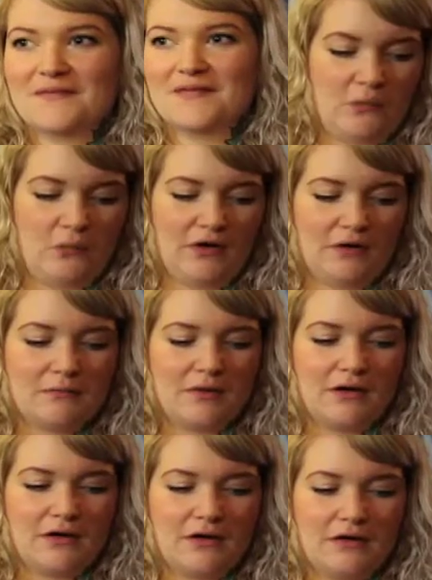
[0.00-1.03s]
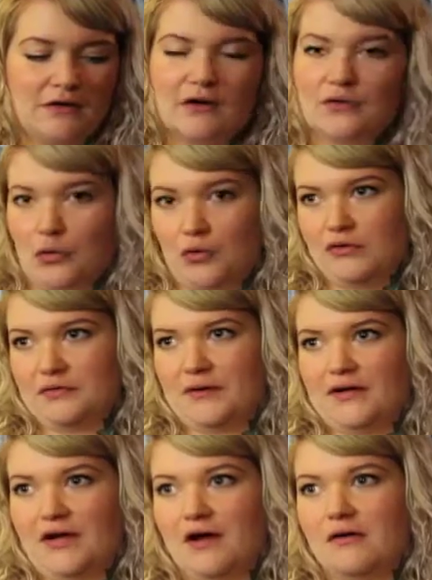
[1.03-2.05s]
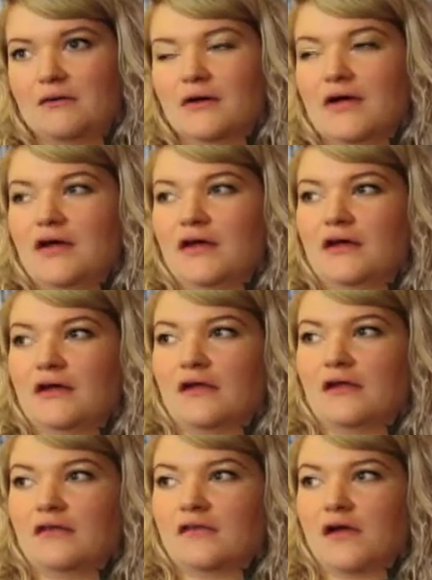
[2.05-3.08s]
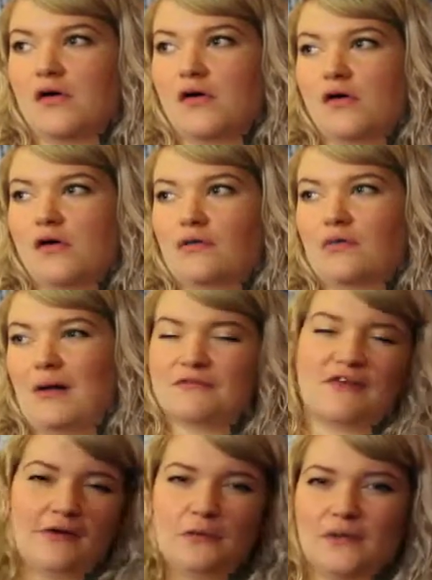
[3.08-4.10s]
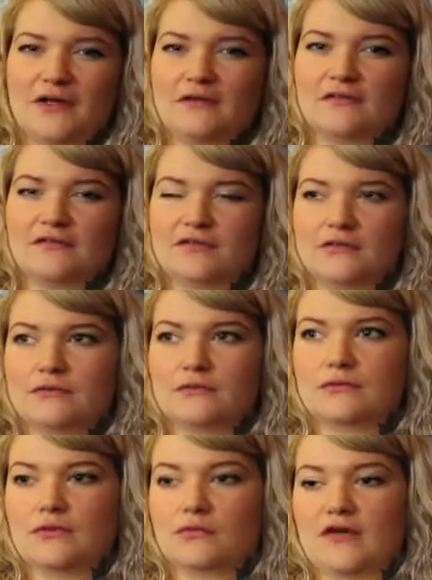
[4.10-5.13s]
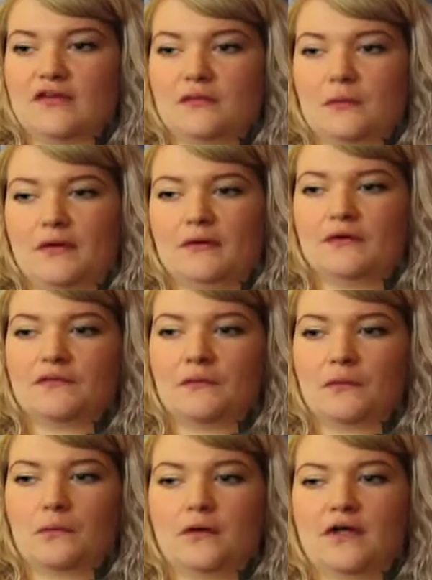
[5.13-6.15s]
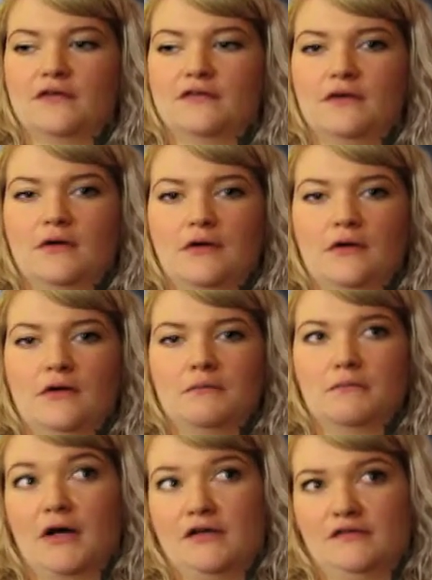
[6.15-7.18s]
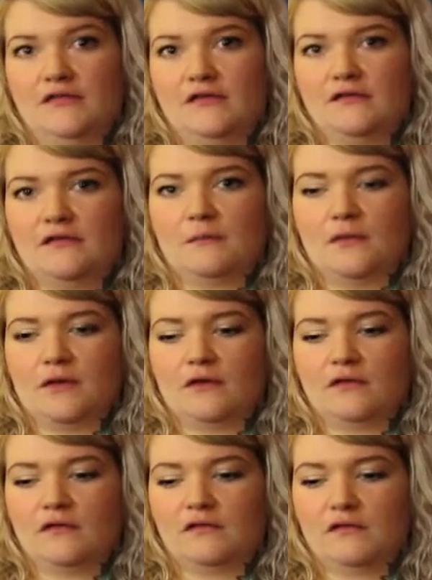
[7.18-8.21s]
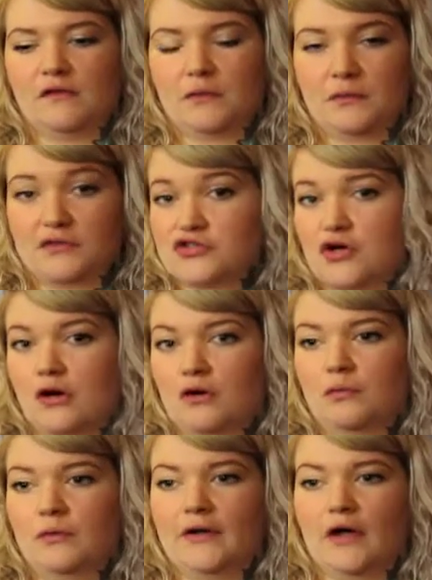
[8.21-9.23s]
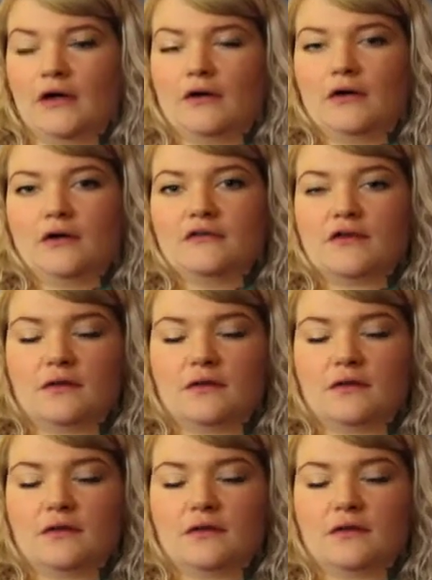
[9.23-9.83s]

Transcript: One of my goals right now is I'm finding ways to raise awareness for what my disease is because it was a shock when I got it.